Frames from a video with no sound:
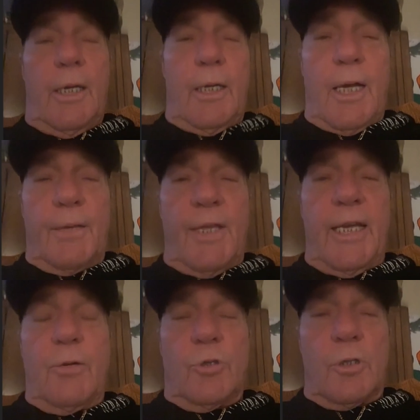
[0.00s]
And I
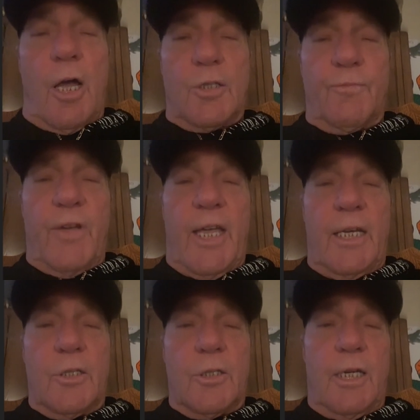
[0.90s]
think it was Las
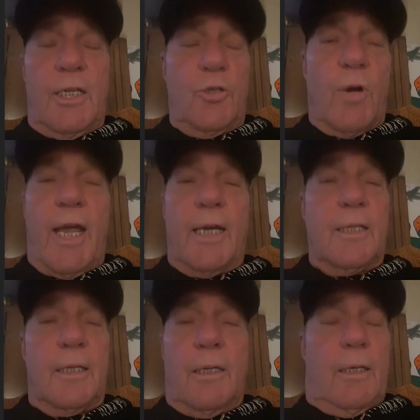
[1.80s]
Vegas that he drank
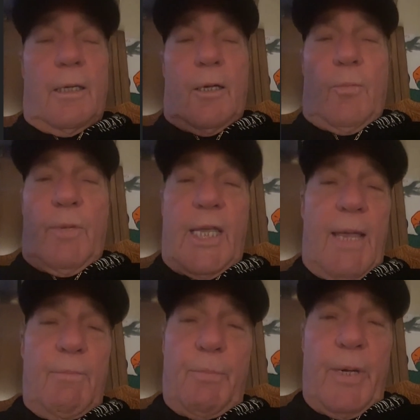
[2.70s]
that
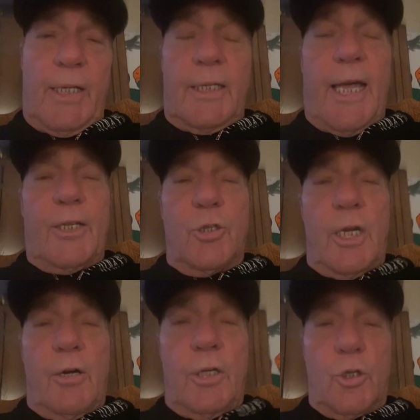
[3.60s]
became a big
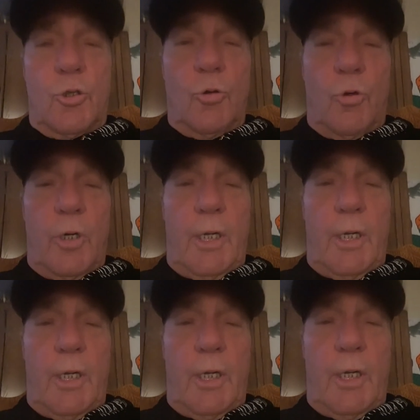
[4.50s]
legendary
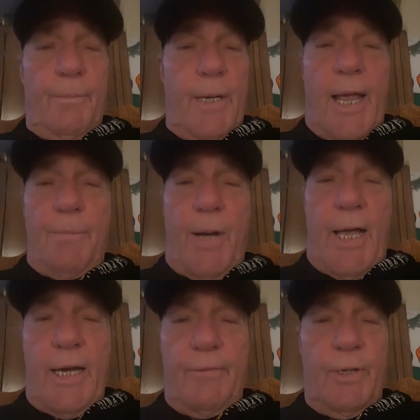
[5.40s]
story. But I
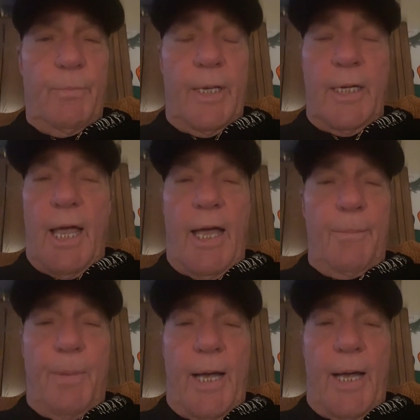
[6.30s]
buy every bit. I
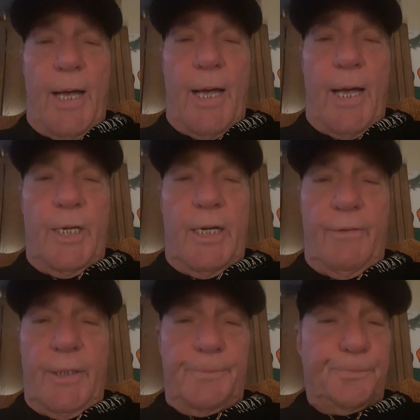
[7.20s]
buy every bit
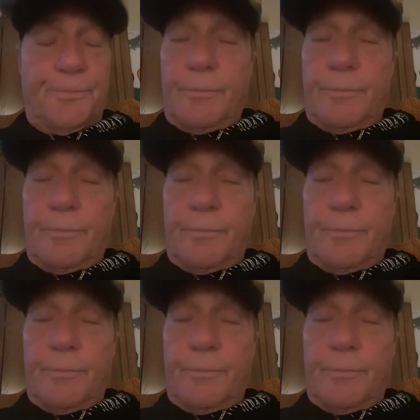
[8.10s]
of it. Mm.